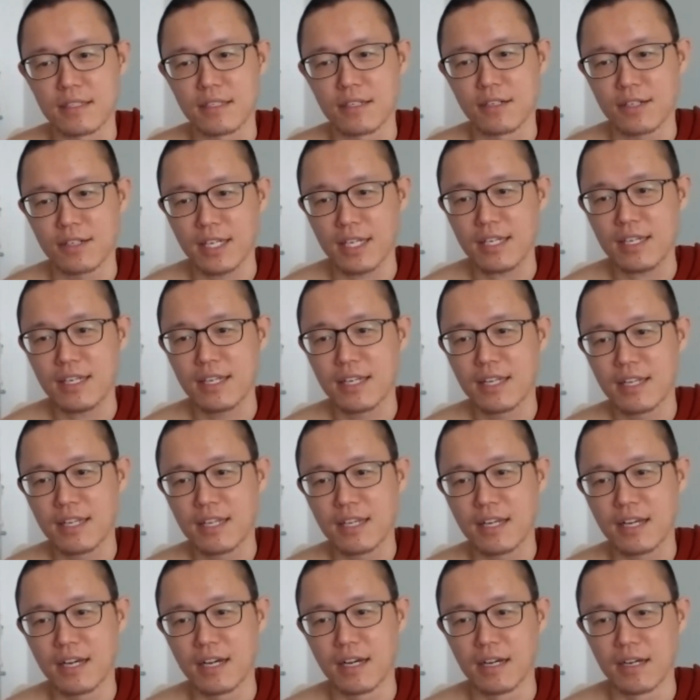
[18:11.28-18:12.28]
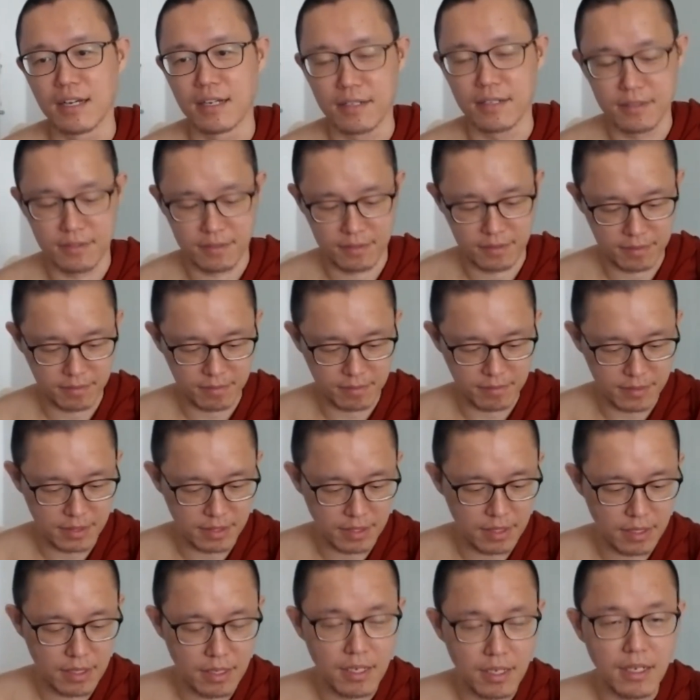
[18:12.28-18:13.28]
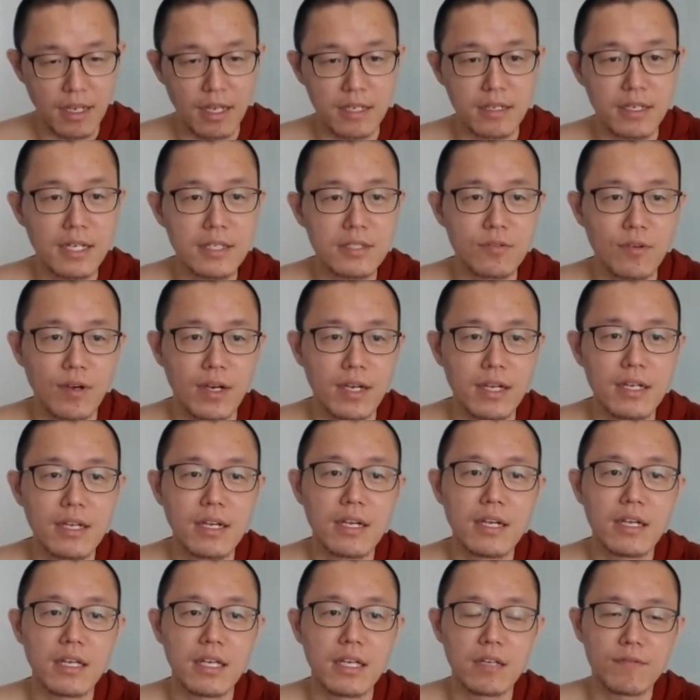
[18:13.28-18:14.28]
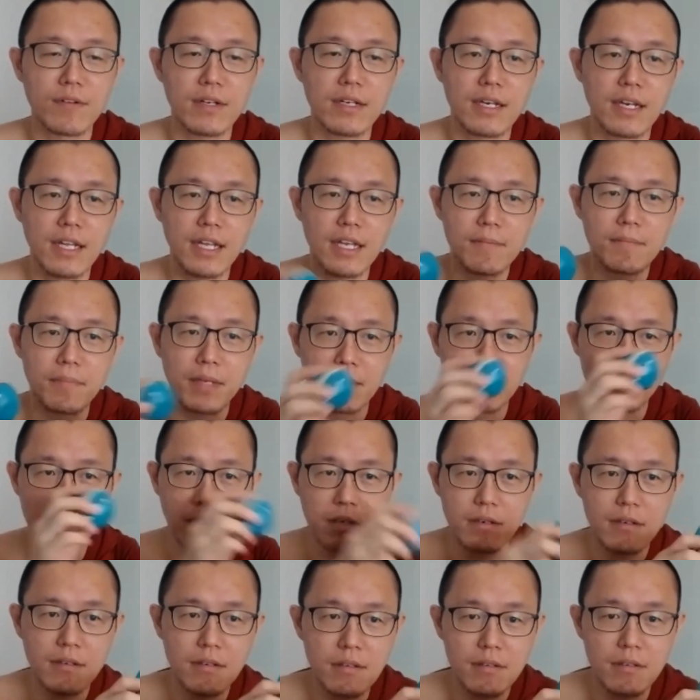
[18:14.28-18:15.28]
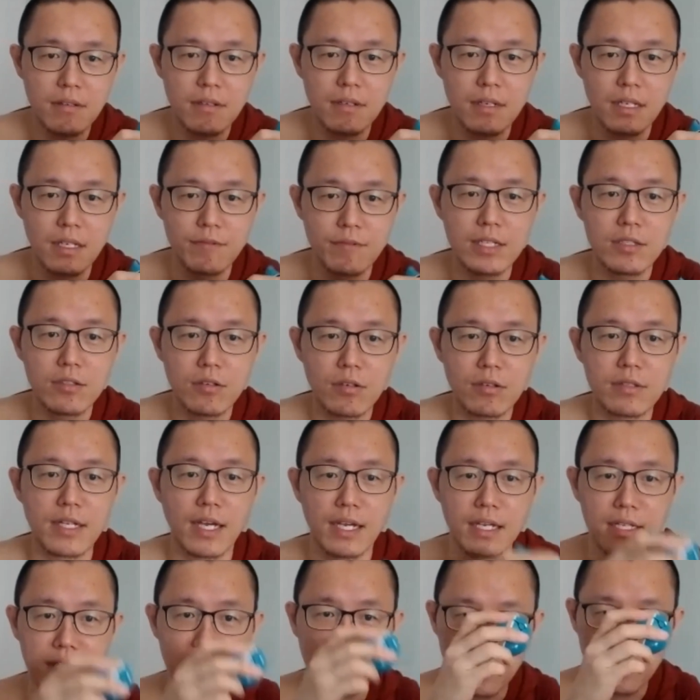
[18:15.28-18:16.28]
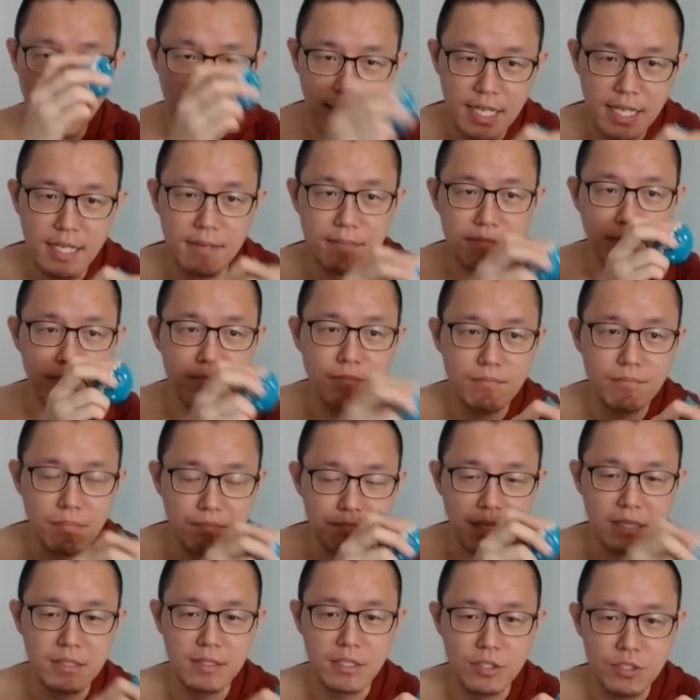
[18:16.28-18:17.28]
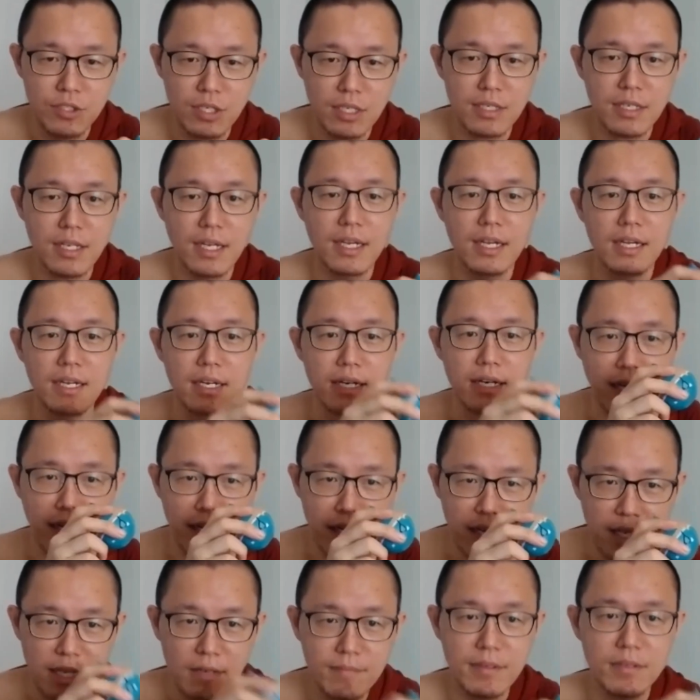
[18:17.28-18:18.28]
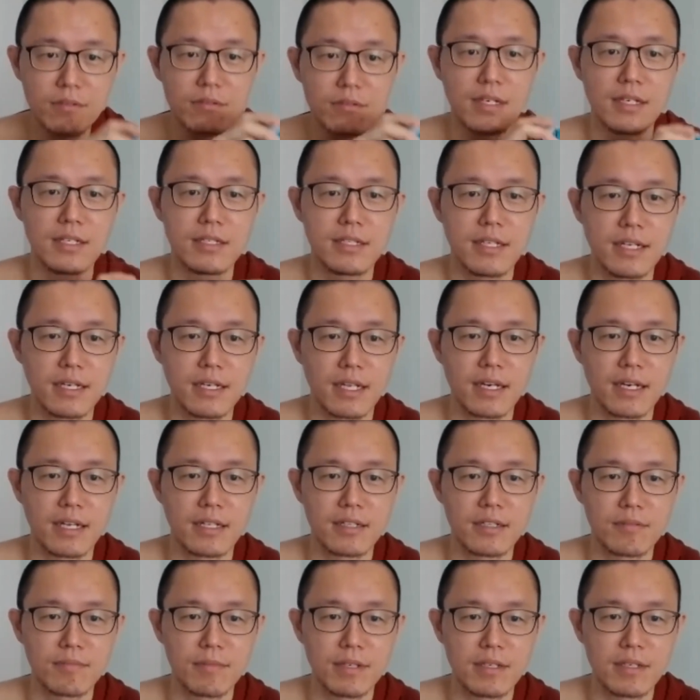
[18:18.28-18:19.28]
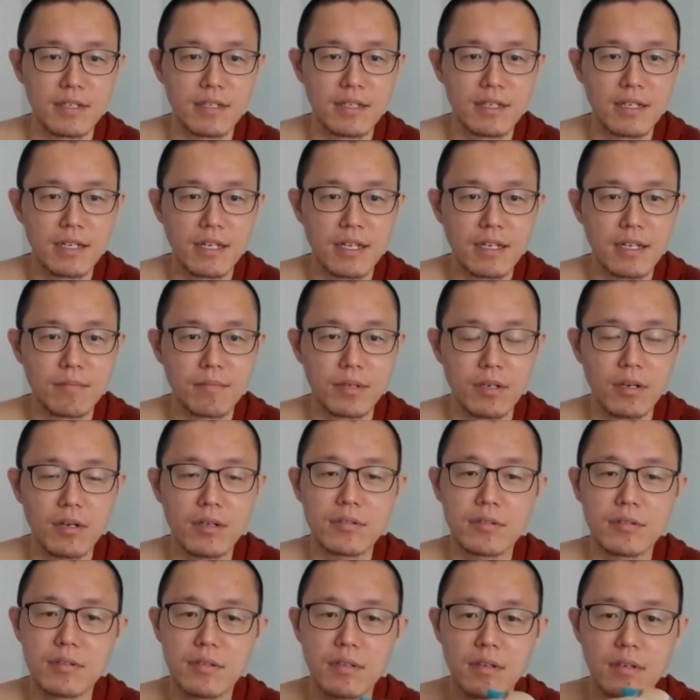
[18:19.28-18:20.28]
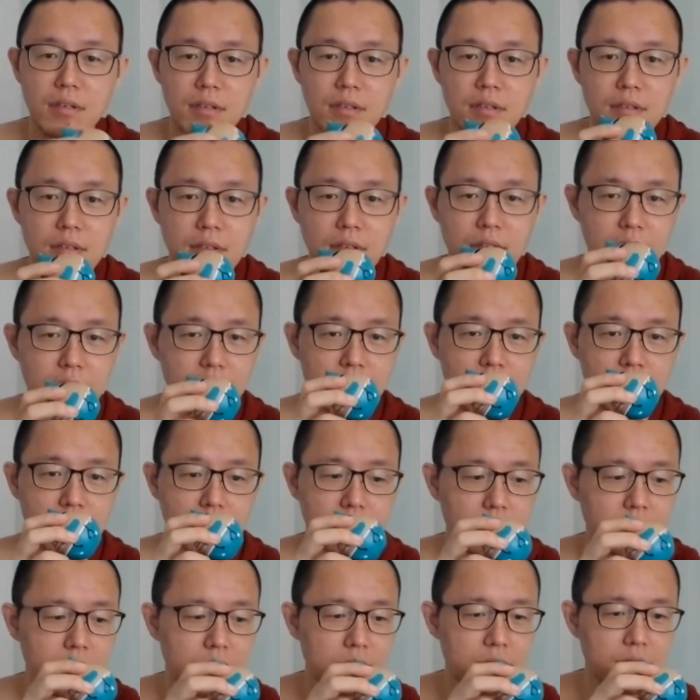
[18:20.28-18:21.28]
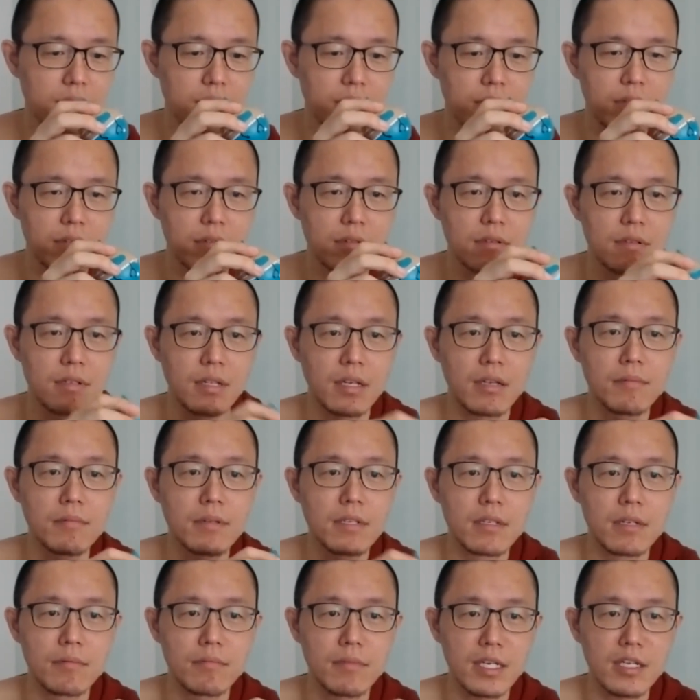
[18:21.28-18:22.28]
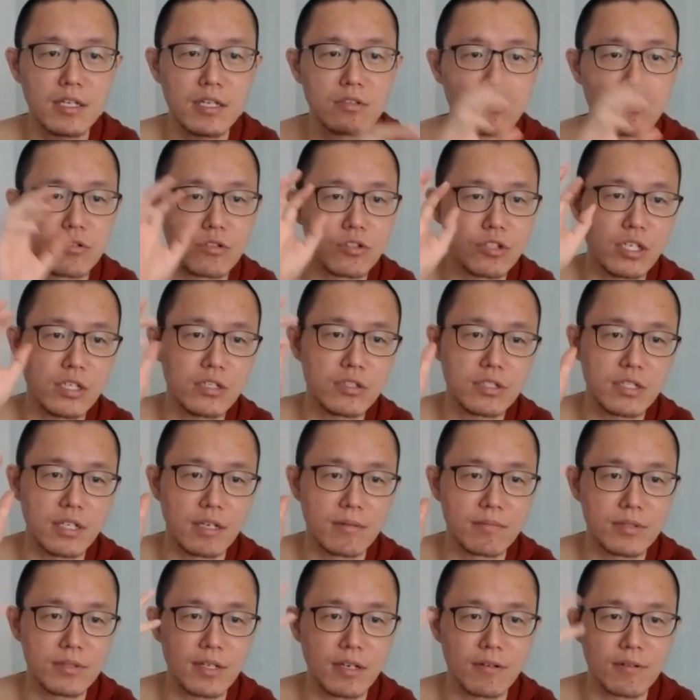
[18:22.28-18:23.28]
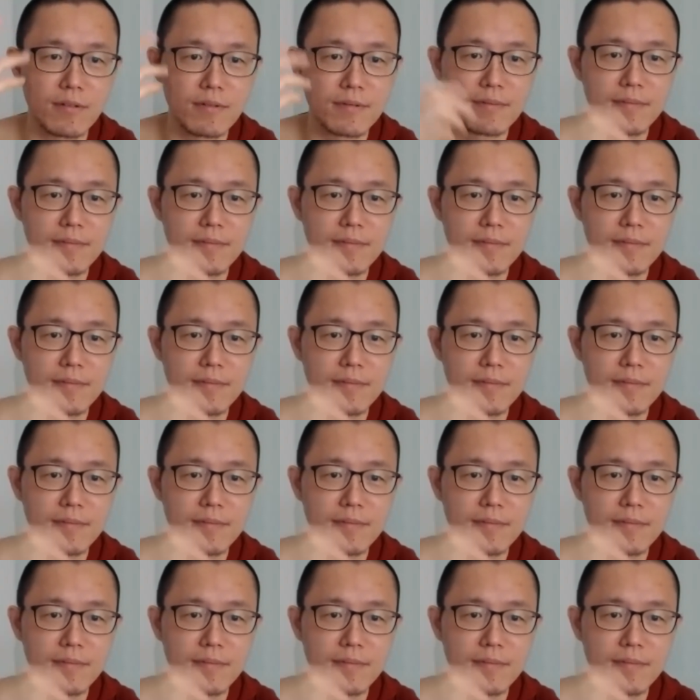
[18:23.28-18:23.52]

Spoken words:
Okay. And that's why even lay people, even though they are in a lay position, they are able to attain enlightenment because they manage to change themselves.